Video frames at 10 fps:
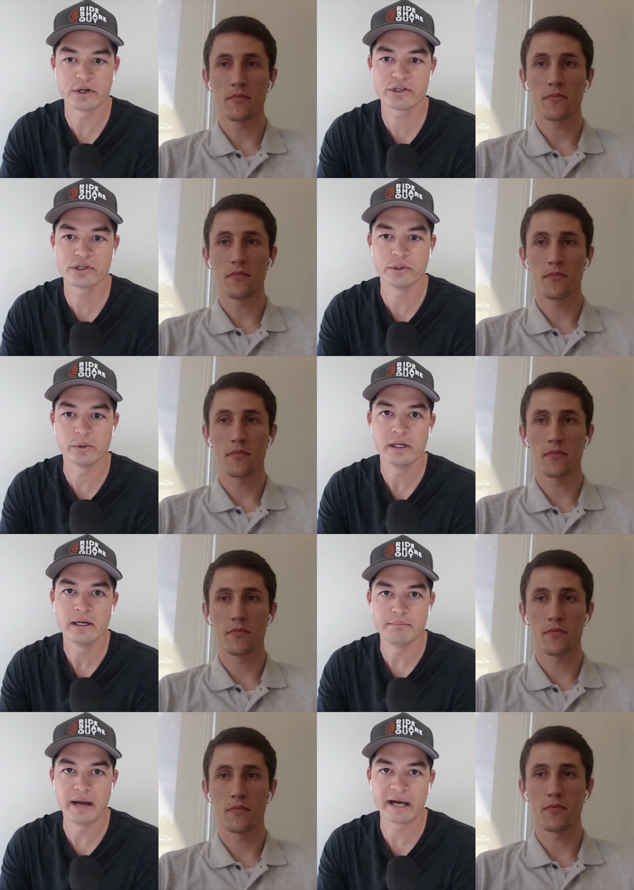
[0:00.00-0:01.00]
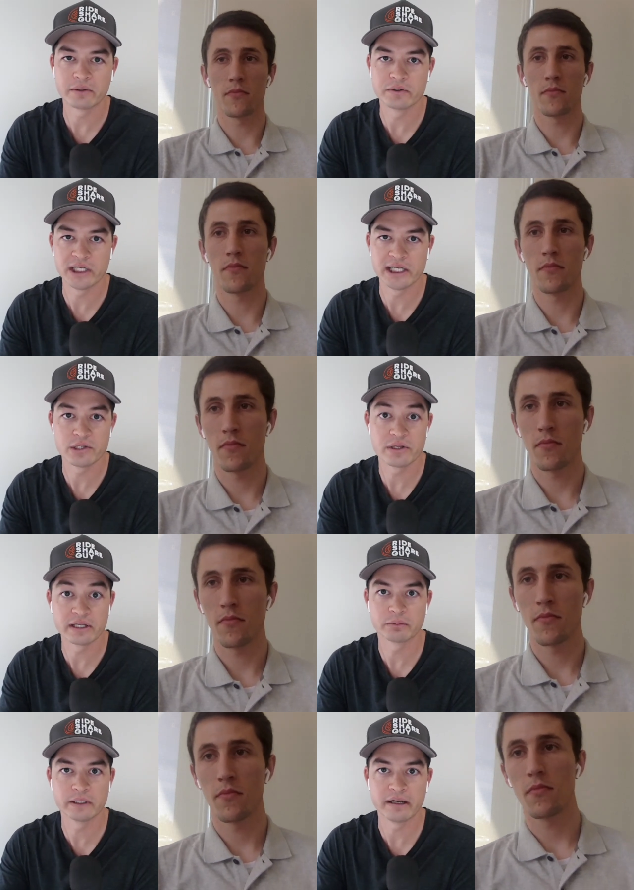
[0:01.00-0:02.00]
Speaker 1: two macro trends you
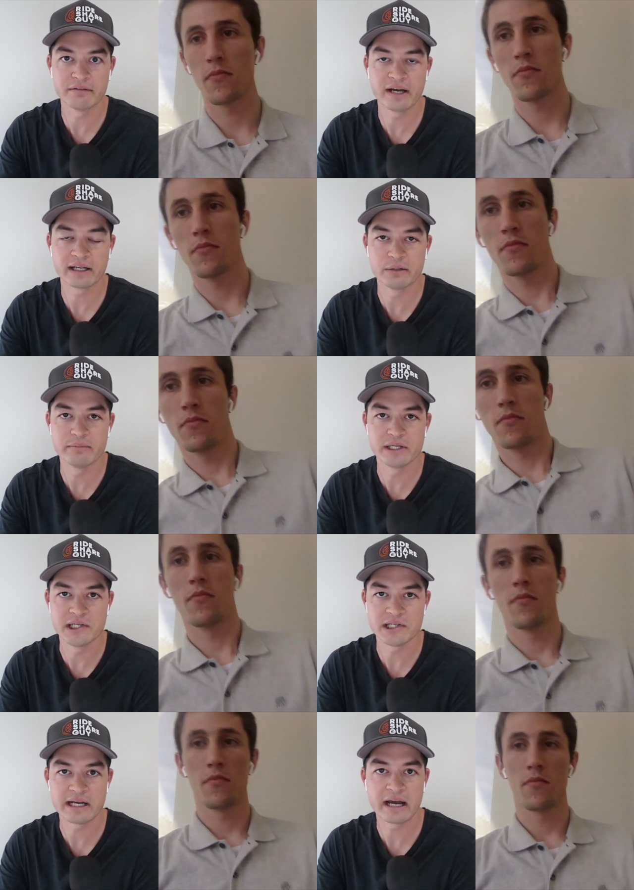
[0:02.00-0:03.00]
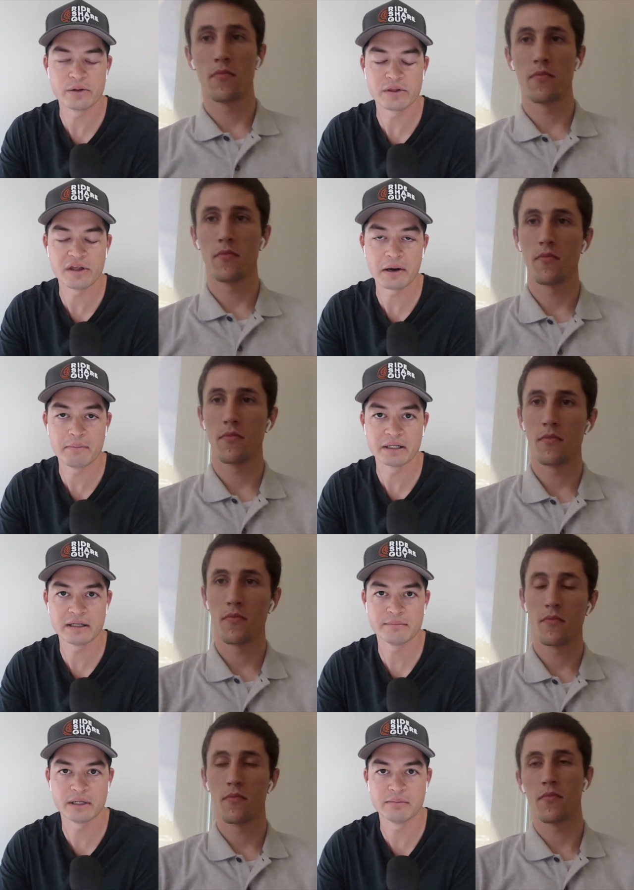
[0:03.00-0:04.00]
think really affect your business and how you thought about
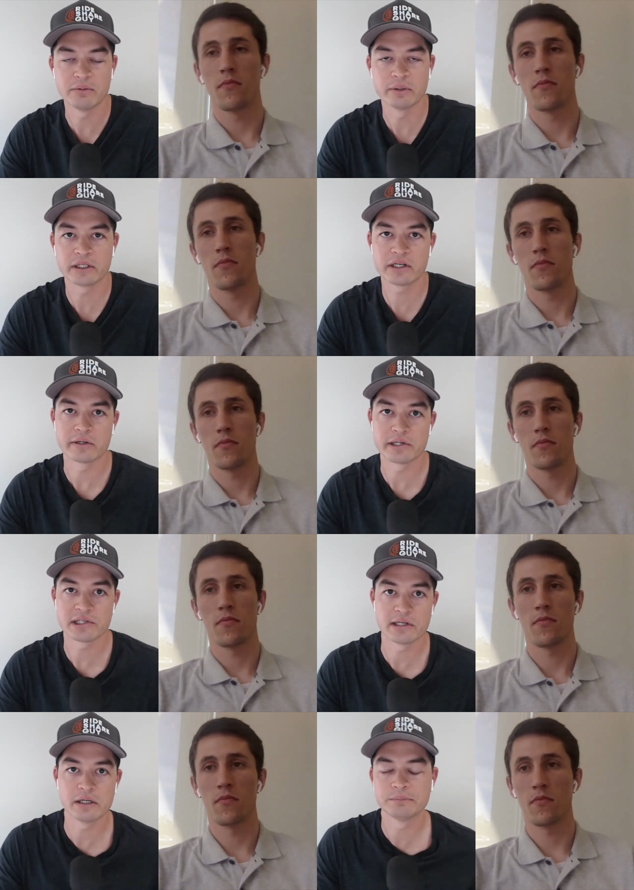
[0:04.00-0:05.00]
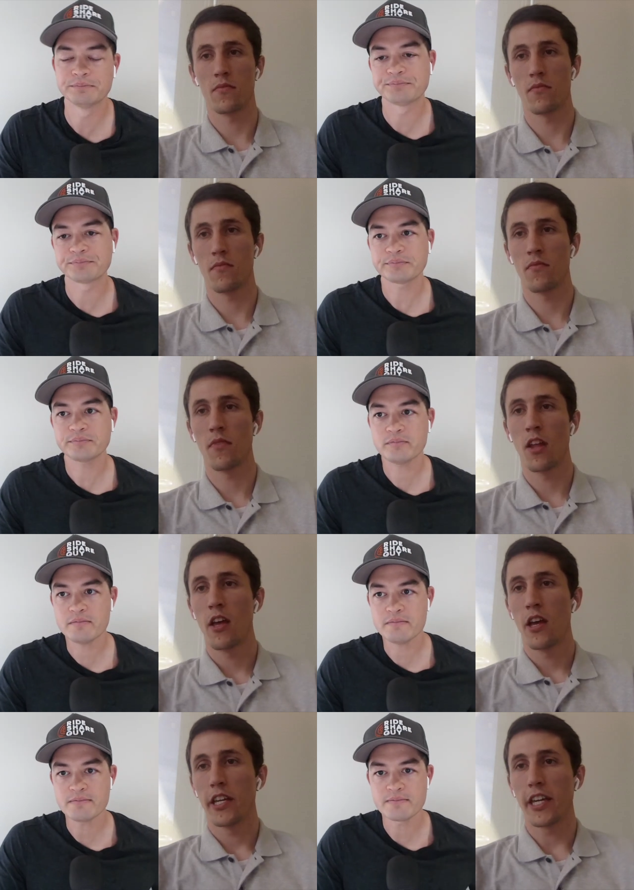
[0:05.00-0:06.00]
them i'd be really curious to know
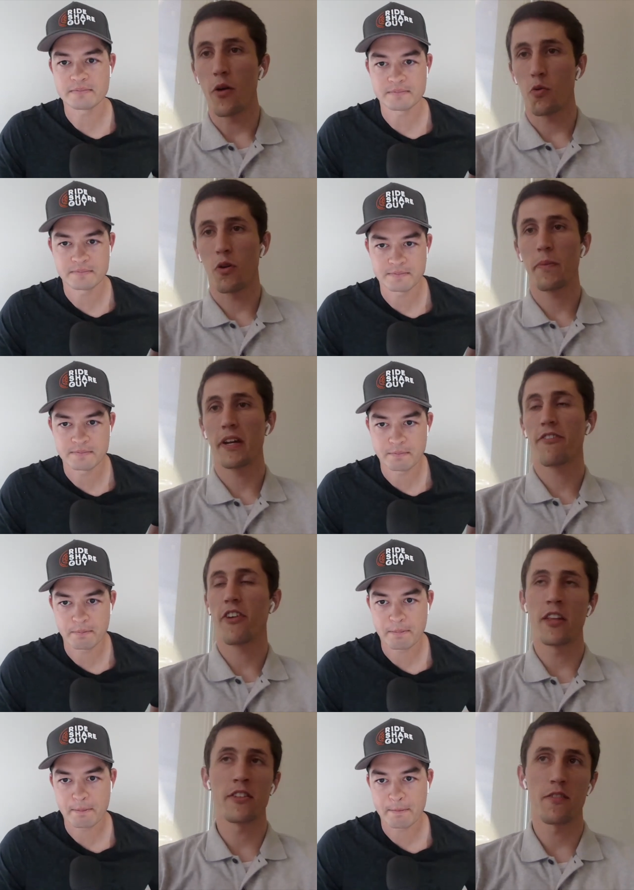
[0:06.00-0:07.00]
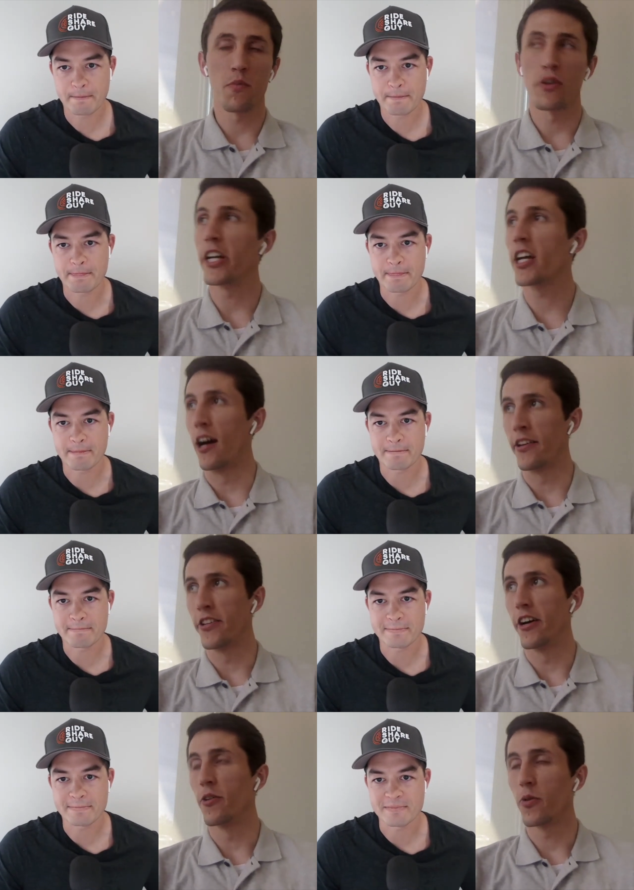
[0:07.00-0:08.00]
Speaker 2: yeah we're big fans of marie
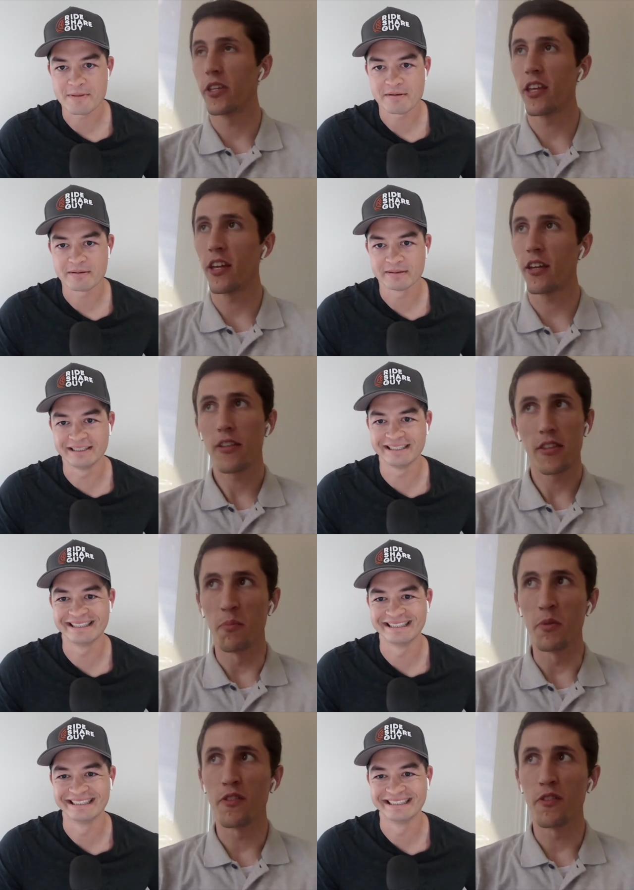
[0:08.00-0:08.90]
kondo we think the